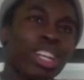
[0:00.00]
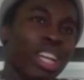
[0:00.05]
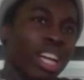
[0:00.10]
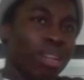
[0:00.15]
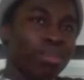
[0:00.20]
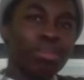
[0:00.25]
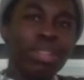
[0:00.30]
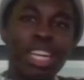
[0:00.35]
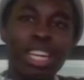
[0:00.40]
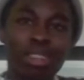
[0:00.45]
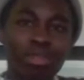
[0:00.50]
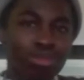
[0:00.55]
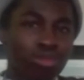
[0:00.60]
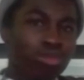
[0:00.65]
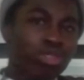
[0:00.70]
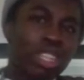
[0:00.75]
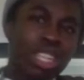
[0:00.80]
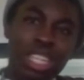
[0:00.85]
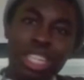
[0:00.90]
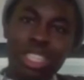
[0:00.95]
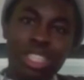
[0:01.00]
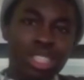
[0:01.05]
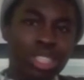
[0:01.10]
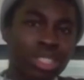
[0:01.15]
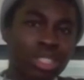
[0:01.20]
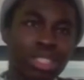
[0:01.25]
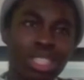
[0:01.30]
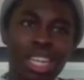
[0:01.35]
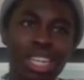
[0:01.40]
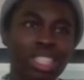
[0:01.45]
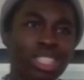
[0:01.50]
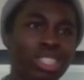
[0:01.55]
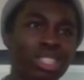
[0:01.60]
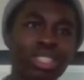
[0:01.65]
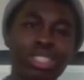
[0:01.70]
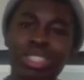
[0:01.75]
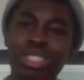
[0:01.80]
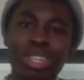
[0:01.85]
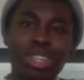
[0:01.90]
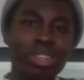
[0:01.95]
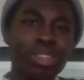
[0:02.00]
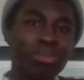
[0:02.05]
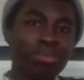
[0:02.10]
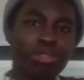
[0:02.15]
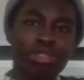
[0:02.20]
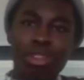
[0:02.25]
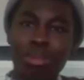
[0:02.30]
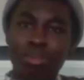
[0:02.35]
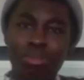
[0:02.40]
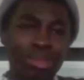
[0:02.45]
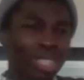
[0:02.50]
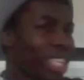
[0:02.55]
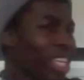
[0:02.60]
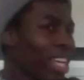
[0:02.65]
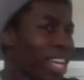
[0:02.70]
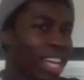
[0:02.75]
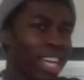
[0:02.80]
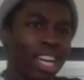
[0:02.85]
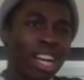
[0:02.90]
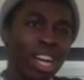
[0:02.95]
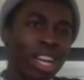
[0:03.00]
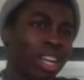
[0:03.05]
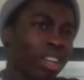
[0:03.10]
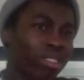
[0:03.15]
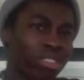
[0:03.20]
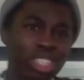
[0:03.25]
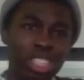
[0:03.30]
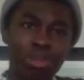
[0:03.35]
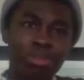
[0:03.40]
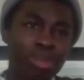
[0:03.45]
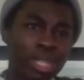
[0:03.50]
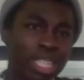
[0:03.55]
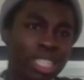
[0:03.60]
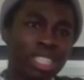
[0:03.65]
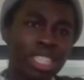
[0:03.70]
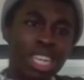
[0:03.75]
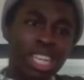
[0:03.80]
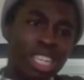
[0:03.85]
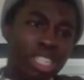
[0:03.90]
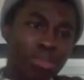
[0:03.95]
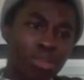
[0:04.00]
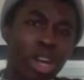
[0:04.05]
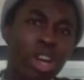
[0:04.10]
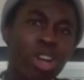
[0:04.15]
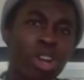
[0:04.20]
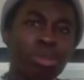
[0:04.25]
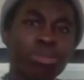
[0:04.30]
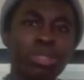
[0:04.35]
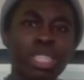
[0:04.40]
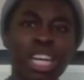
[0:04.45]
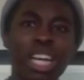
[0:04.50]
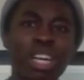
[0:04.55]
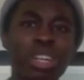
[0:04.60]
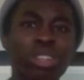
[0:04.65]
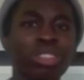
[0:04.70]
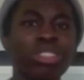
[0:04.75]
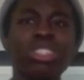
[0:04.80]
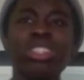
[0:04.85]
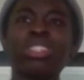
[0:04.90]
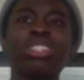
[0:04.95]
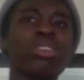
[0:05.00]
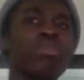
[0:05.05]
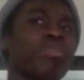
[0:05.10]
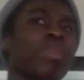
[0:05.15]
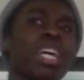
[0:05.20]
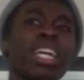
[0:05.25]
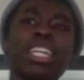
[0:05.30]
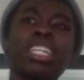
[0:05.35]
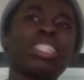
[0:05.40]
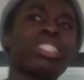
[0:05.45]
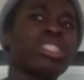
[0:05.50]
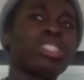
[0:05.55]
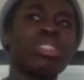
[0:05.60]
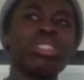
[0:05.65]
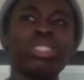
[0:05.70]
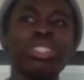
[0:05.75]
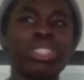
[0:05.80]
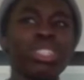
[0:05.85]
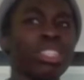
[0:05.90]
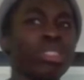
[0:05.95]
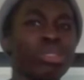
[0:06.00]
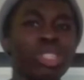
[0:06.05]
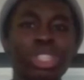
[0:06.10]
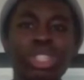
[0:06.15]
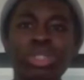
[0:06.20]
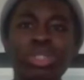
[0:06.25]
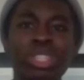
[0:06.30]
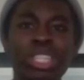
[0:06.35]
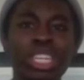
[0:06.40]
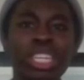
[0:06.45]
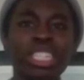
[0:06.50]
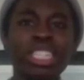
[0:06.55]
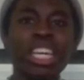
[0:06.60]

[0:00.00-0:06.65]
I'm, like, really, like, so-and-so. I'm from, yeah, I love this place. It's my hometown, so-and-so. Back in so-and-so, they do this.